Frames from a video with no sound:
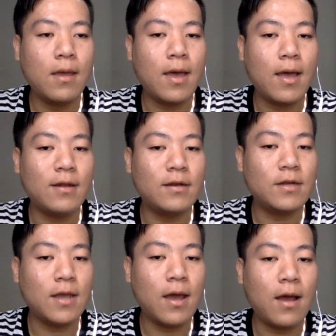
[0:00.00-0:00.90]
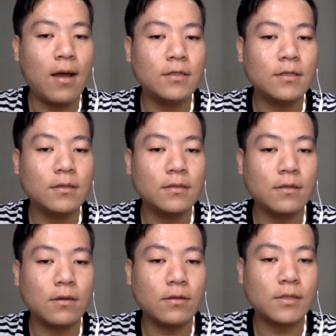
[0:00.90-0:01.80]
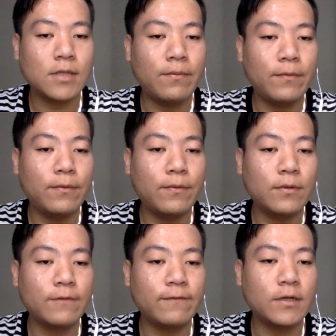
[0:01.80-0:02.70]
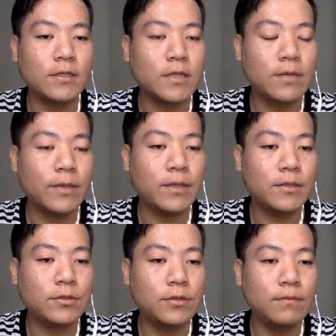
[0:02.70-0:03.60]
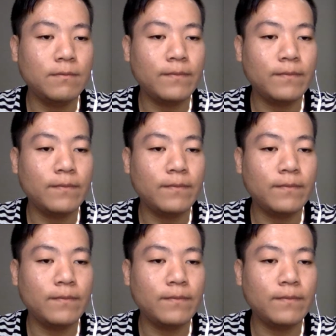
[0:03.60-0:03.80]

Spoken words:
and the other those sums whose first term is 2,